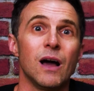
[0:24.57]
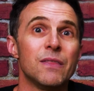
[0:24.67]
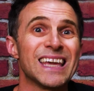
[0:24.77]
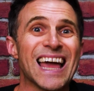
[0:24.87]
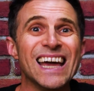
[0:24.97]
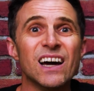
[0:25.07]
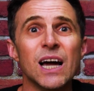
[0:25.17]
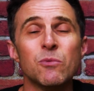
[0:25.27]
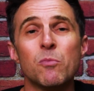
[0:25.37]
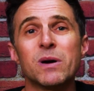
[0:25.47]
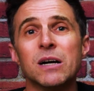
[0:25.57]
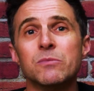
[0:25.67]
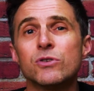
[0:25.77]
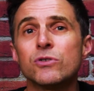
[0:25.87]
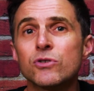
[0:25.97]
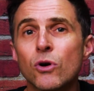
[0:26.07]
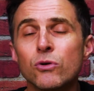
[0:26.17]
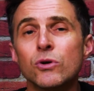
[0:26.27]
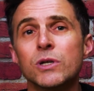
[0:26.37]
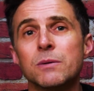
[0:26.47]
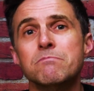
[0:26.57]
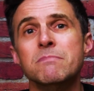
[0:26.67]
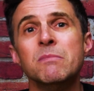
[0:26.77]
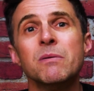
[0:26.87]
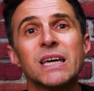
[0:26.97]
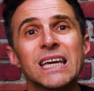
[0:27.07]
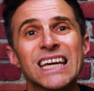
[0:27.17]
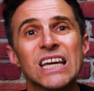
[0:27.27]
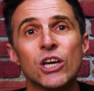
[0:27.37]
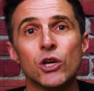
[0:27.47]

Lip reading: I think AI will become so good at mimicking